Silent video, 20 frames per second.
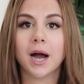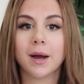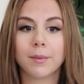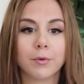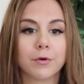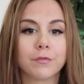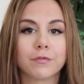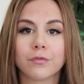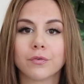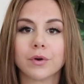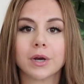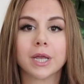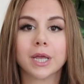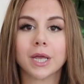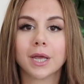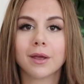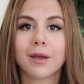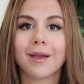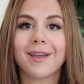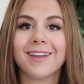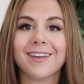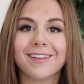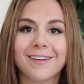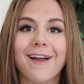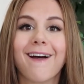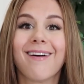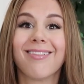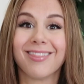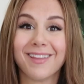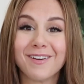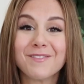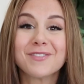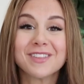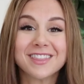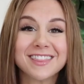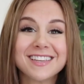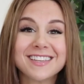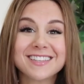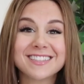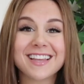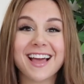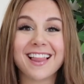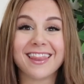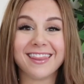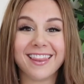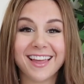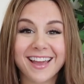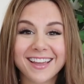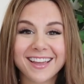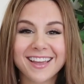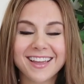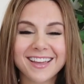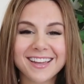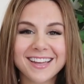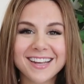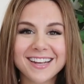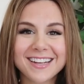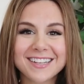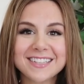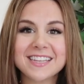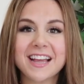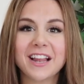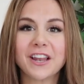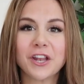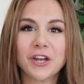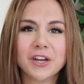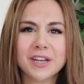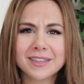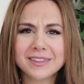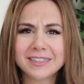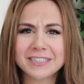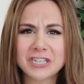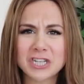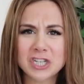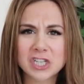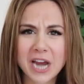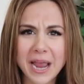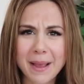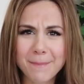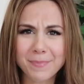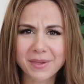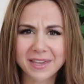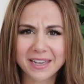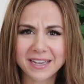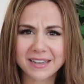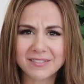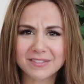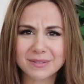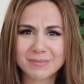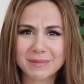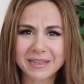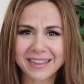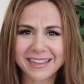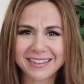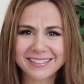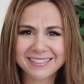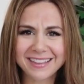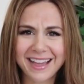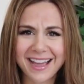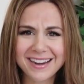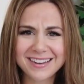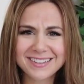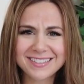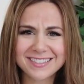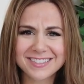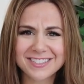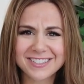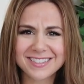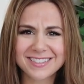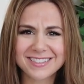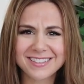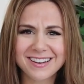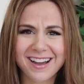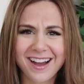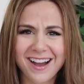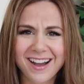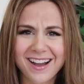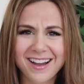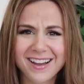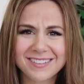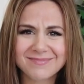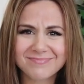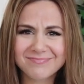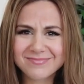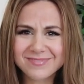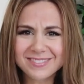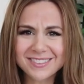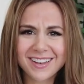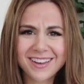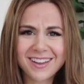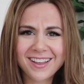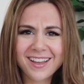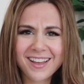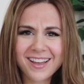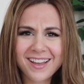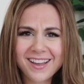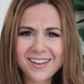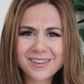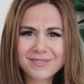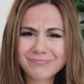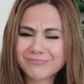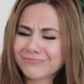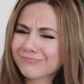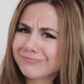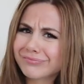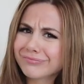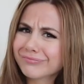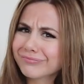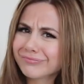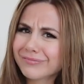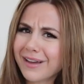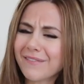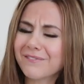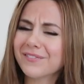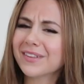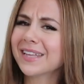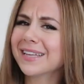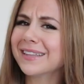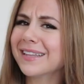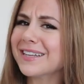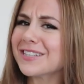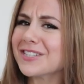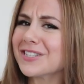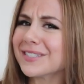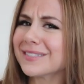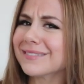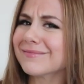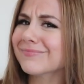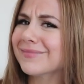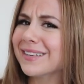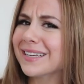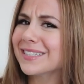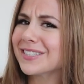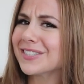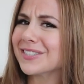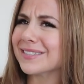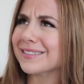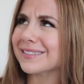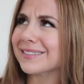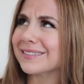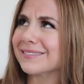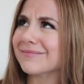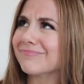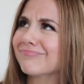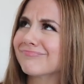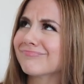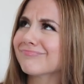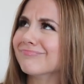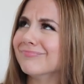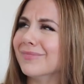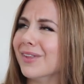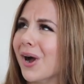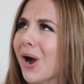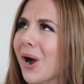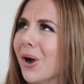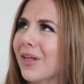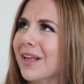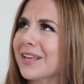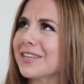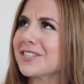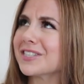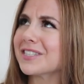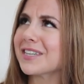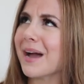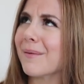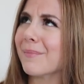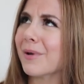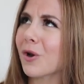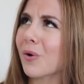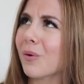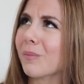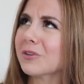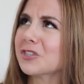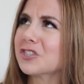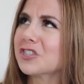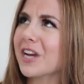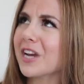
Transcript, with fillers: I'm freaking in love with these leggings. Look at the shape it gives me. Like that is just not, I feel like that's just, that's just, no, that's just not my normal